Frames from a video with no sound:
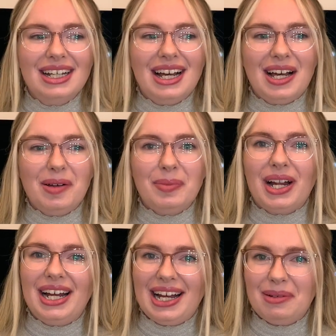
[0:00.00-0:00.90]
But
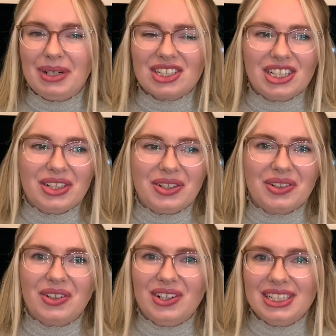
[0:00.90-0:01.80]
I am actually going
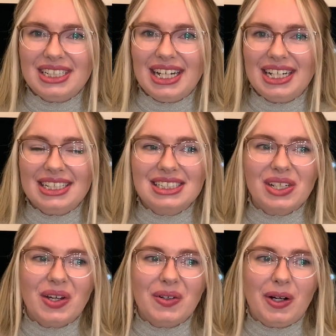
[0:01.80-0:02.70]
on holiday,
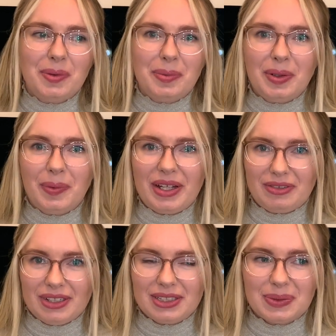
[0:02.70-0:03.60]
so I will be away
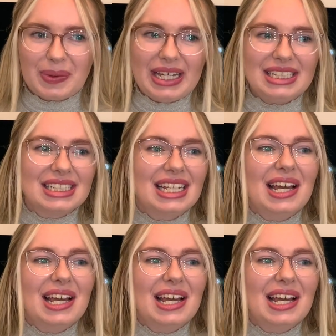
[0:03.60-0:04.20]
for a little bit.